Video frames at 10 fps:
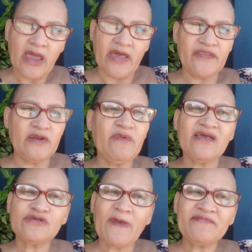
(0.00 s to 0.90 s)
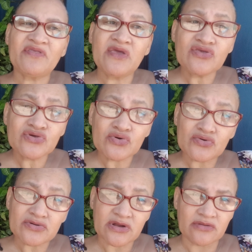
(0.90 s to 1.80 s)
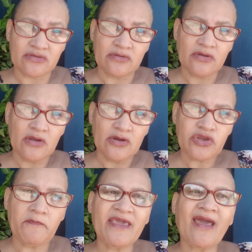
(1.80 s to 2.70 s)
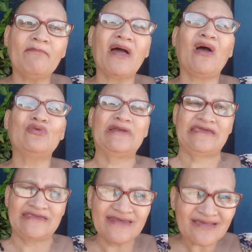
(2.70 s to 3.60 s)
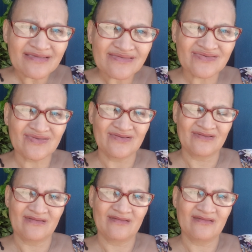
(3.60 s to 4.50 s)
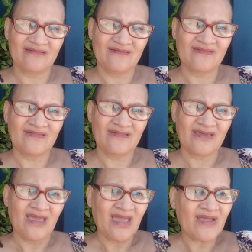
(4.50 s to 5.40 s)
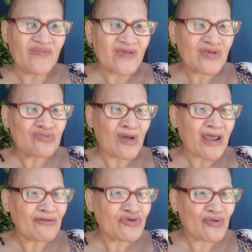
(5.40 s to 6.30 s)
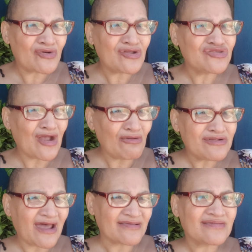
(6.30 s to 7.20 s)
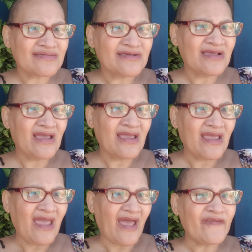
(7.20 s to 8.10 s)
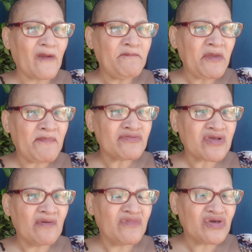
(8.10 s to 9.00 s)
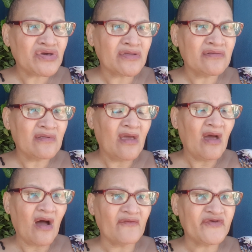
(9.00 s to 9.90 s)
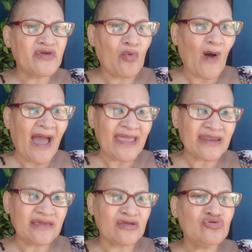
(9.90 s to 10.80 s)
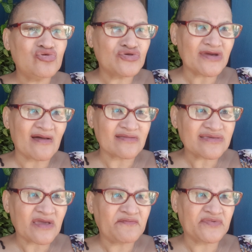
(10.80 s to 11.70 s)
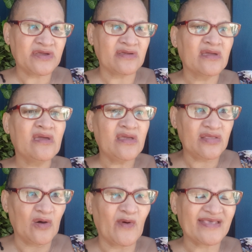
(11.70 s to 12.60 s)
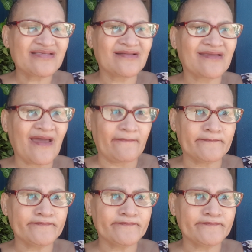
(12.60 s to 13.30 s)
And then we expect these children to become our leaders. And this is what our children told us at the People's Commission of Inquiry into Child Safety in the Western Cape.